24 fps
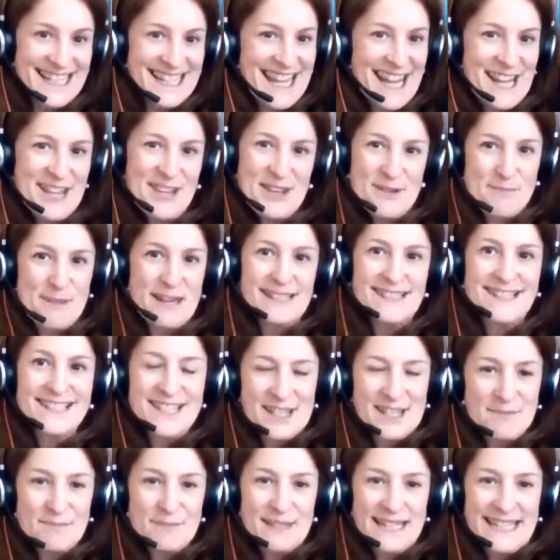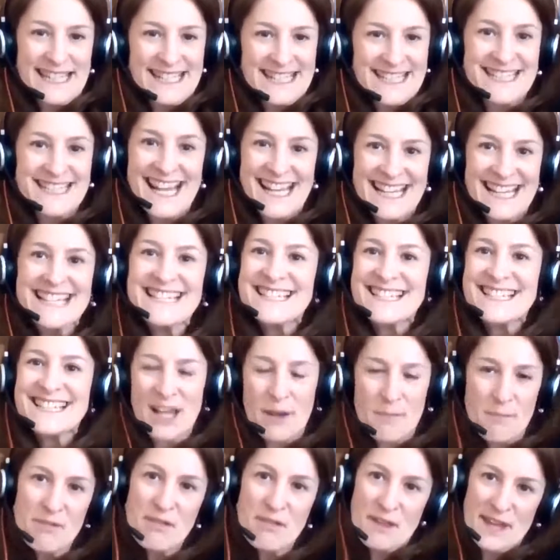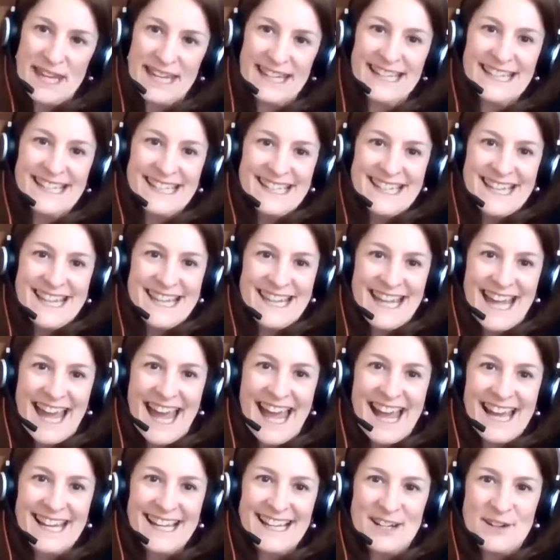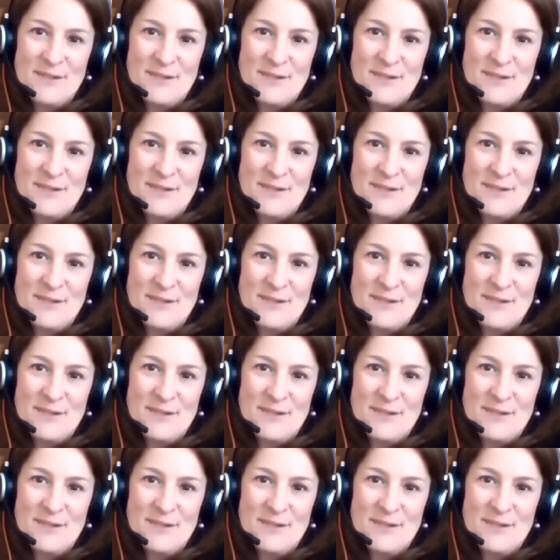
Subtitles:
that you mentioned, because that is something that